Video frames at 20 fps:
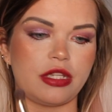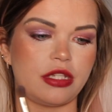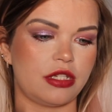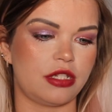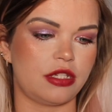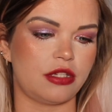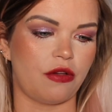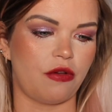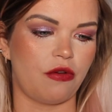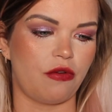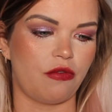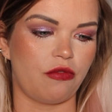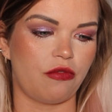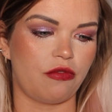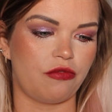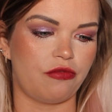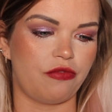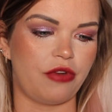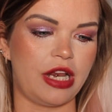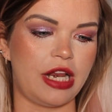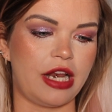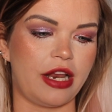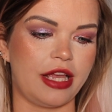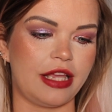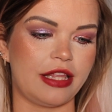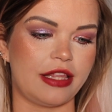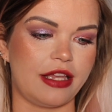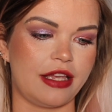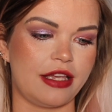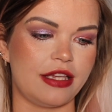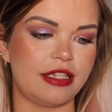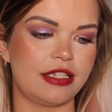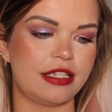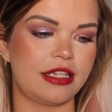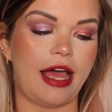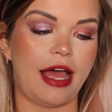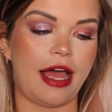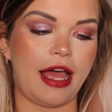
so really like these.